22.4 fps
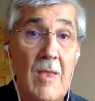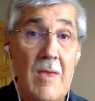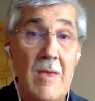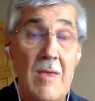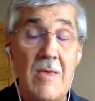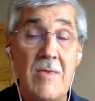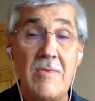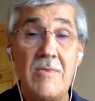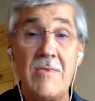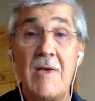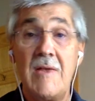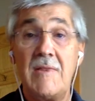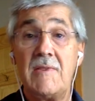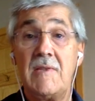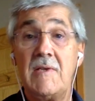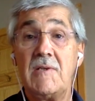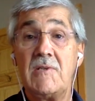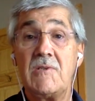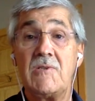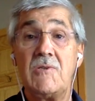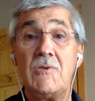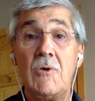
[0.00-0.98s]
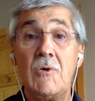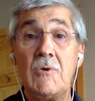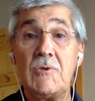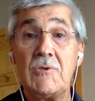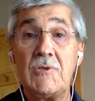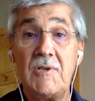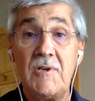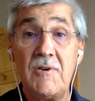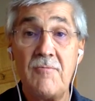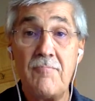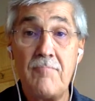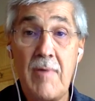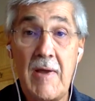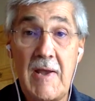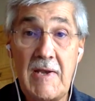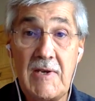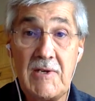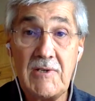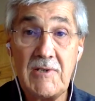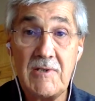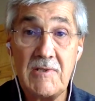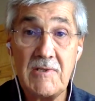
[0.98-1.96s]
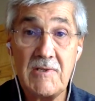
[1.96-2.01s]
that this notion of
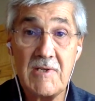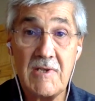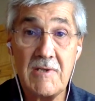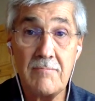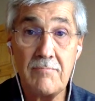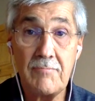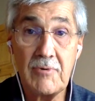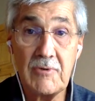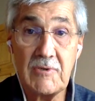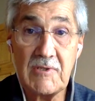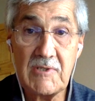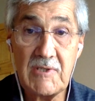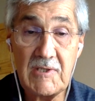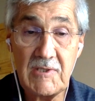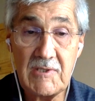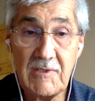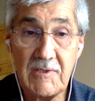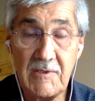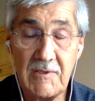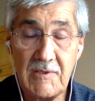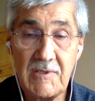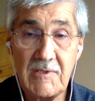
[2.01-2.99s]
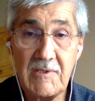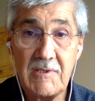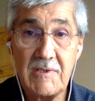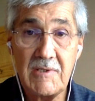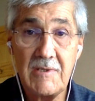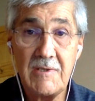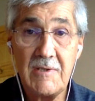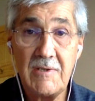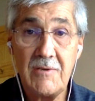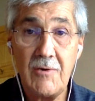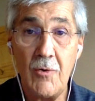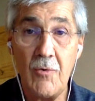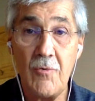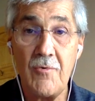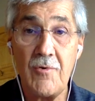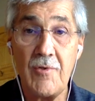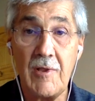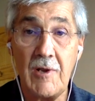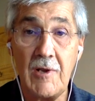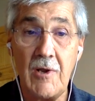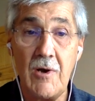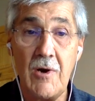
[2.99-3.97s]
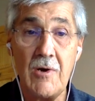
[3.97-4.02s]
patience and persistence over the
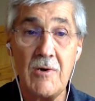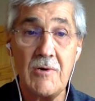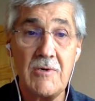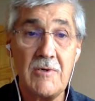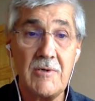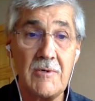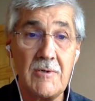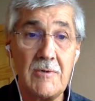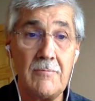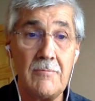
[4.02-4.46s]
long term